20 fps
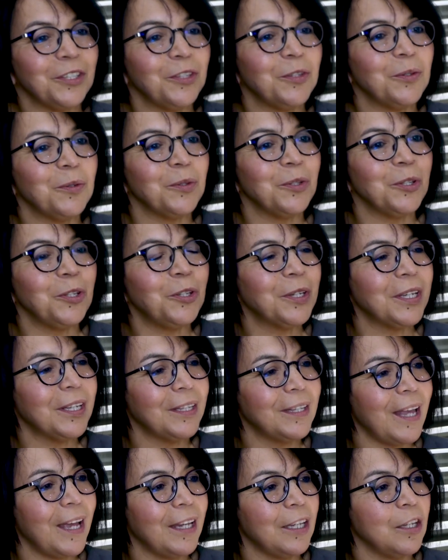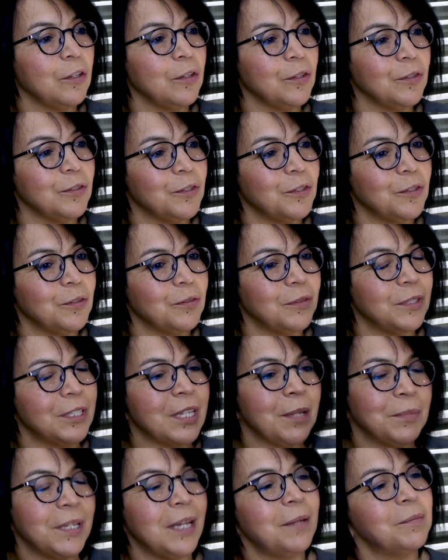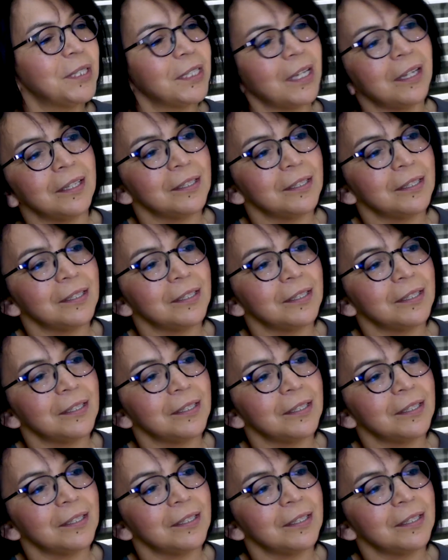you look at that, and sometimes the